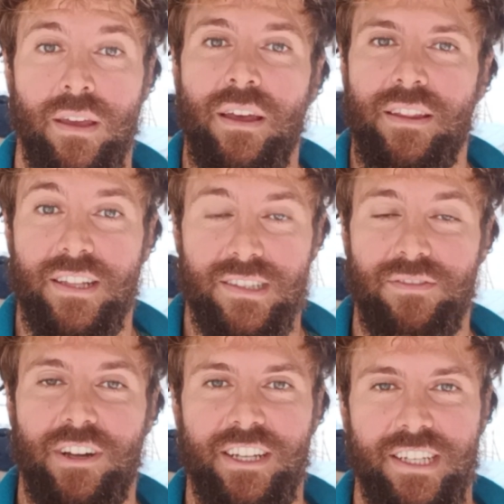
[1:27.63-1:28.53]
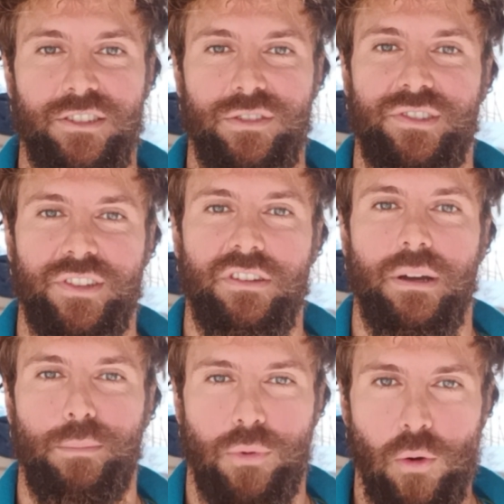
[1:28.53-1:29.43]
That's a very interesting
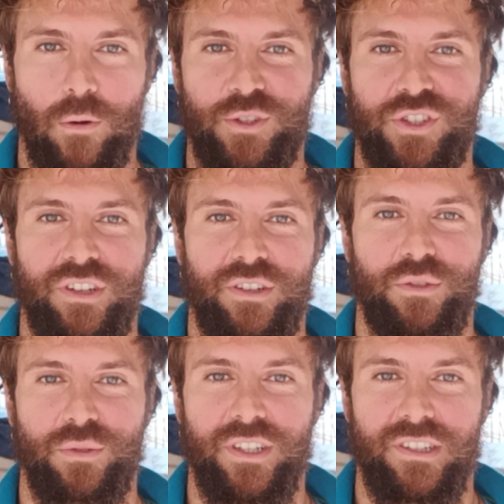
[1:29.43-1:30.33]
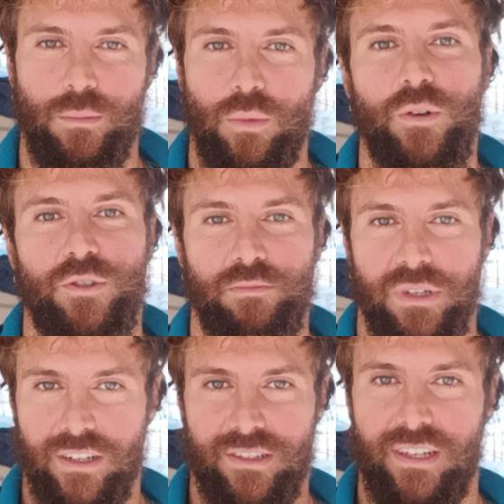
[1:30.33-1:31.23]
approach to this emotion
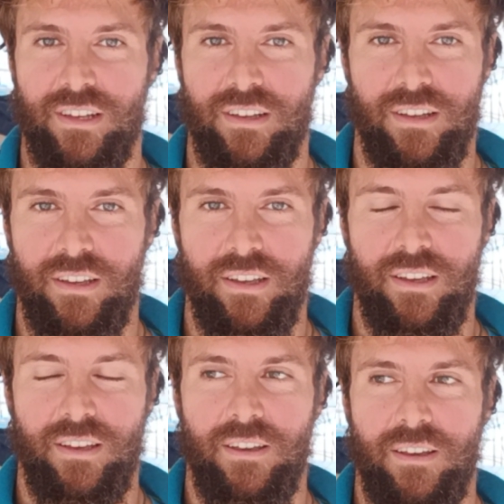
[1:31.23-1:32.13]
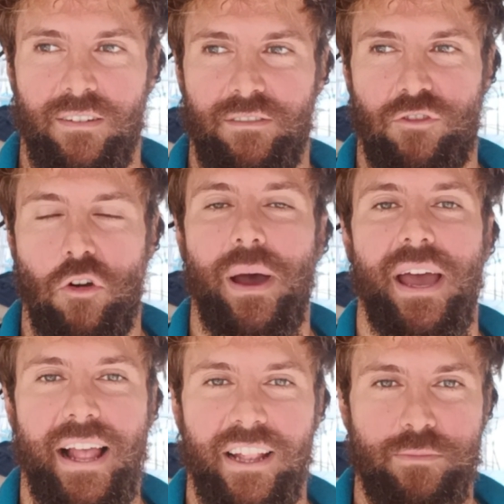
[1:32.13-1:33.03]
because from a
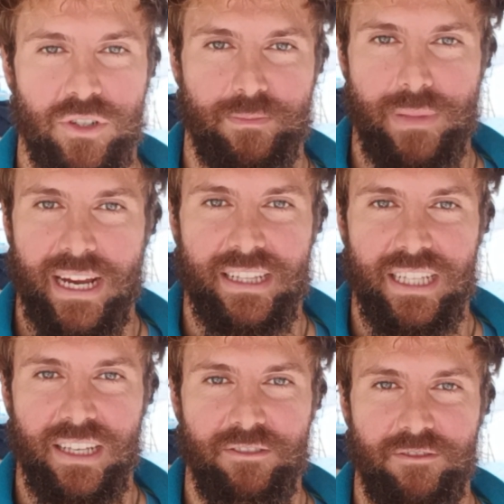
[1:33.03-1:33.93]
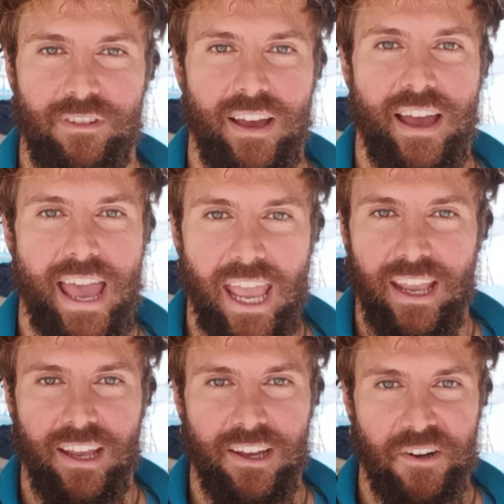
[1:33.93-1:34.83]
health perspective,
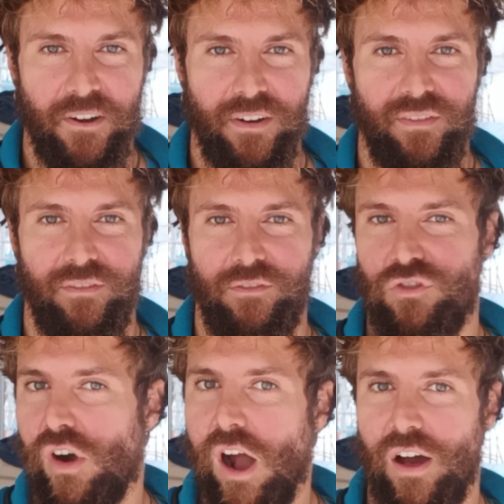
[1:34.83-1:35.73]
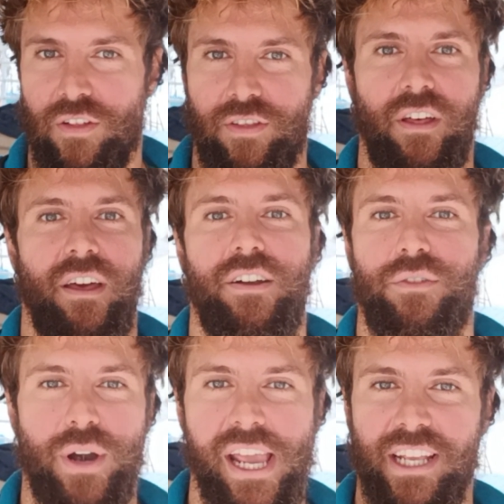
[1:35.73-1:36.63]
anger, wrath,
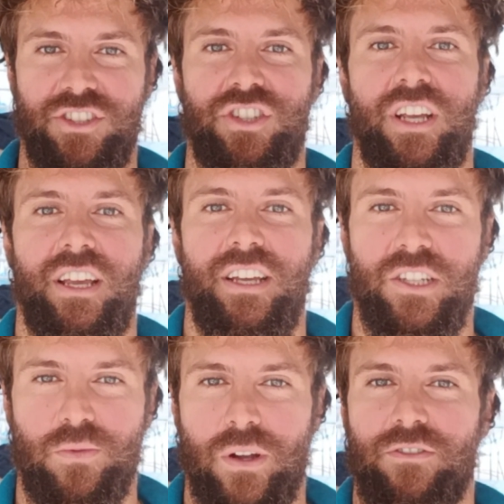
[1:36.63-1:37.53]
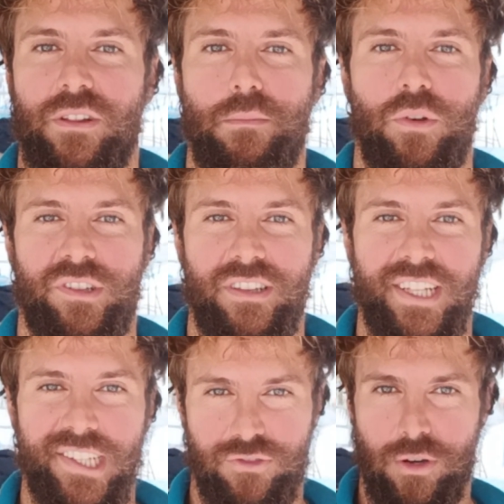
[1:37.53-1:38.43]
rage is one of the most
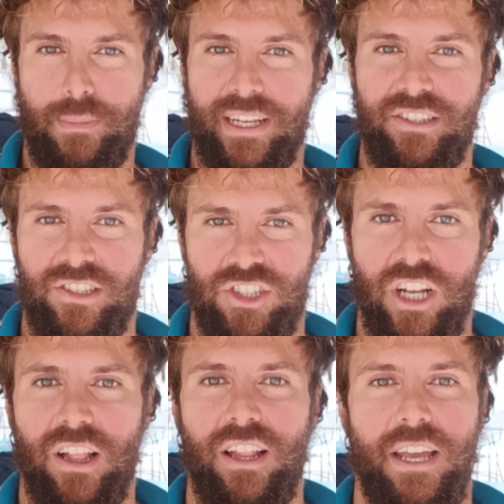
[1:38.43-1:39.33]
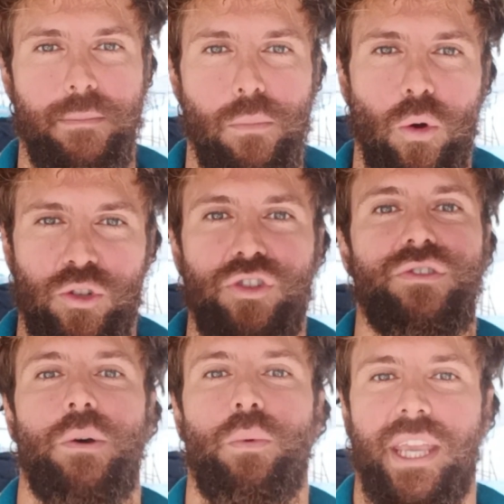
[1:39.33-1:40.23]
detrimental emotions
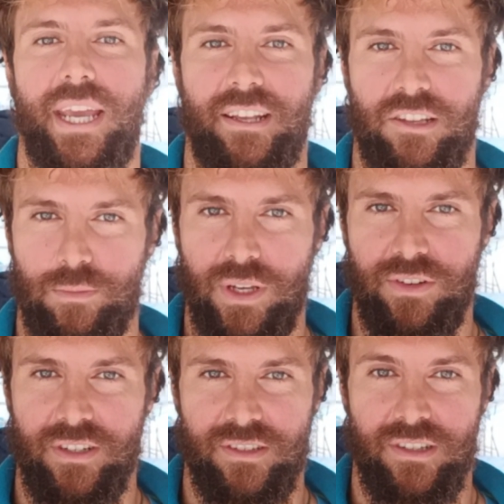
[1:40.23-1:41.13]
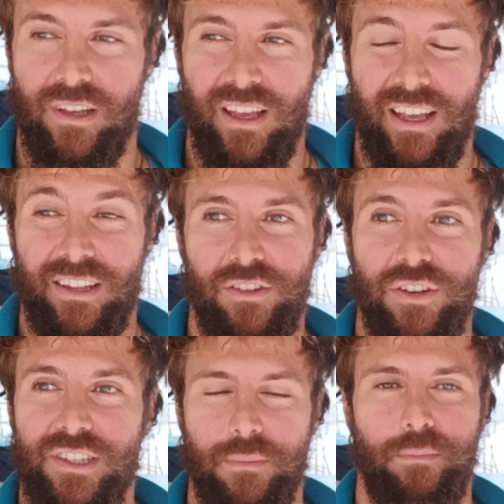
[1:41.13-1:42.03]
that we can experience. There is
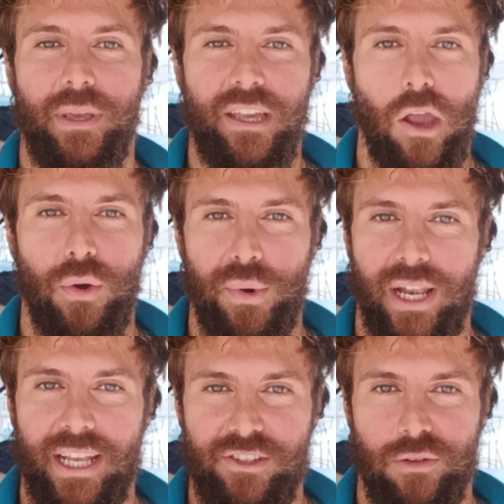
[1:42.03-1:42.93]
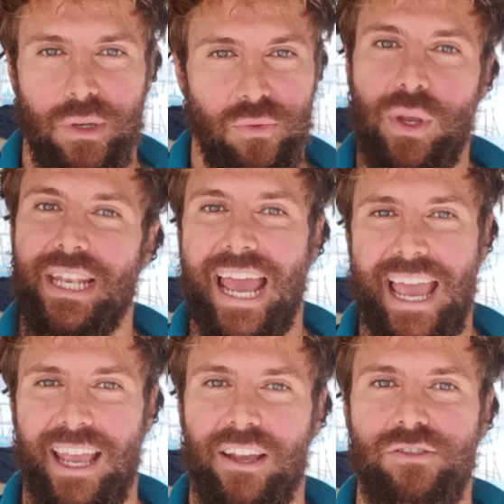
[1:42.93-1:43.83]
a big correlation between
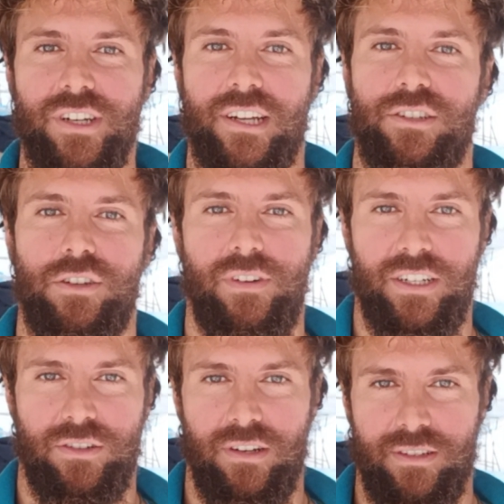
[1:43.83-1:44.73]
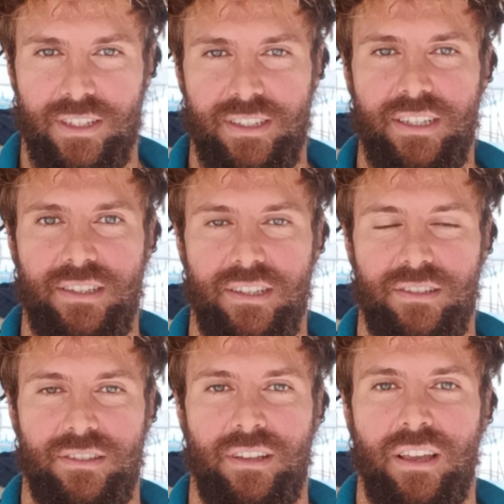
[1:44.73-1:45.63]
anger and cardiovascular
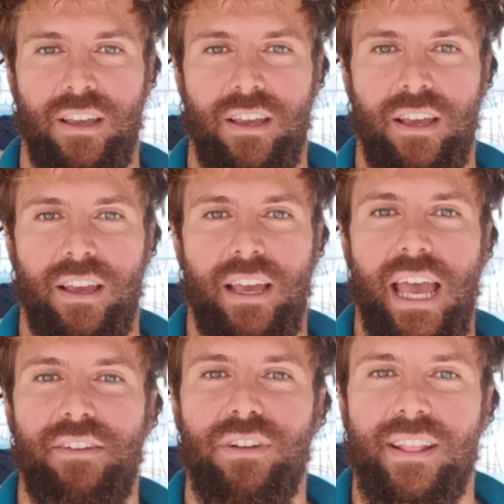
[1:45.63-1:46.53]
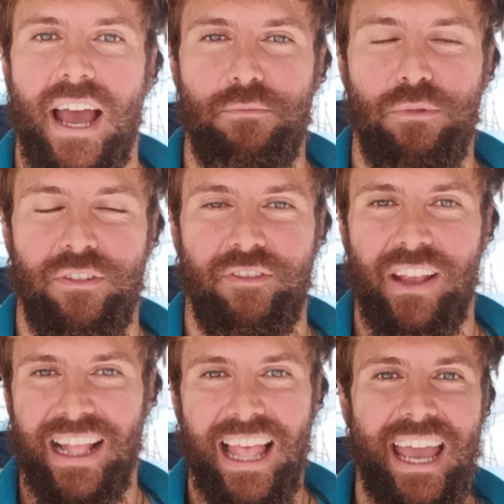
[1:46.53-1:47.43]
diseases. Every time we
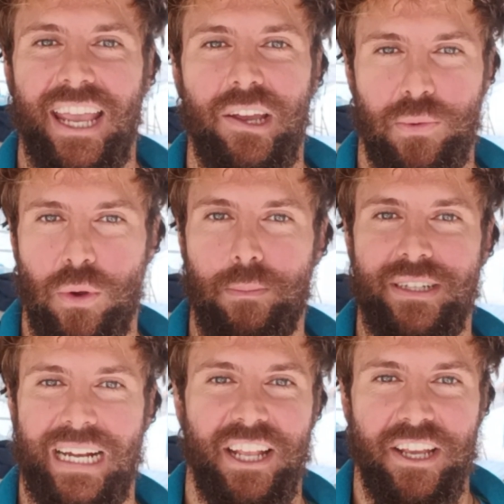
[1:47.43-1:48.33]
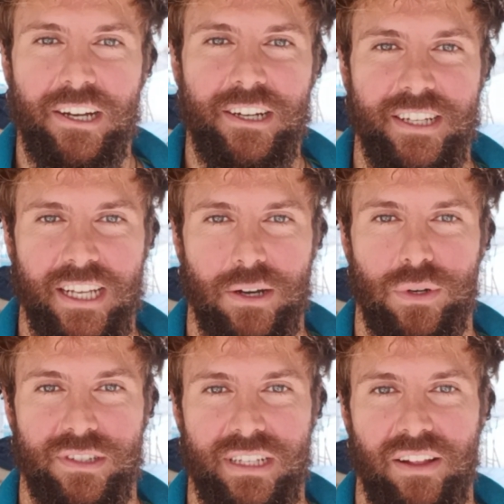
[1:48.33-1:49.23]
feel anger, we're basically hurting
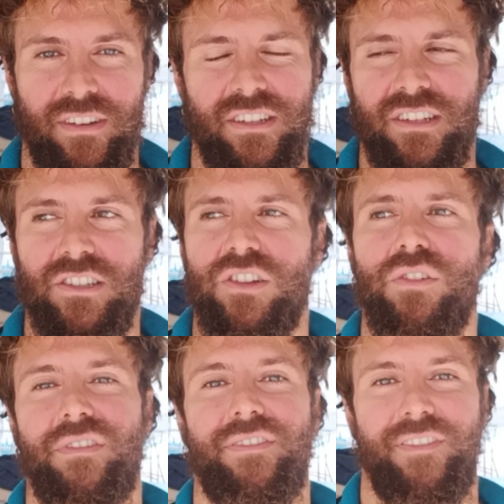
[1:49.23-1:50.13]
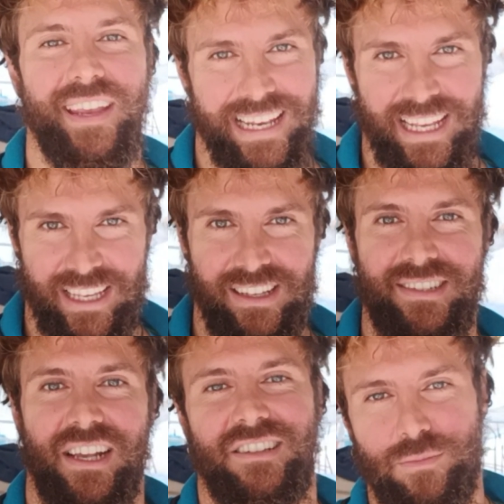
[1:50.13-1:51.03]
ourselves. It's not feeling, it's
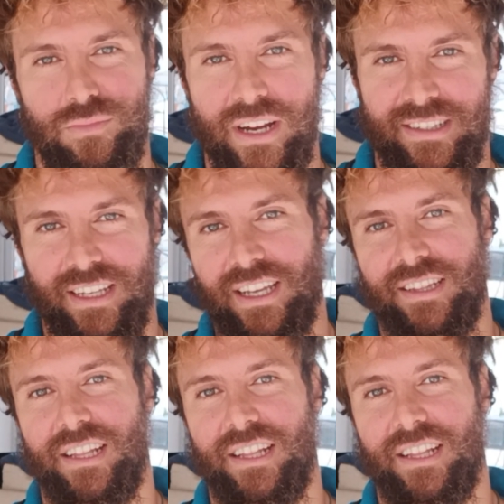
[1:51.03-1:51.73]
expressing it.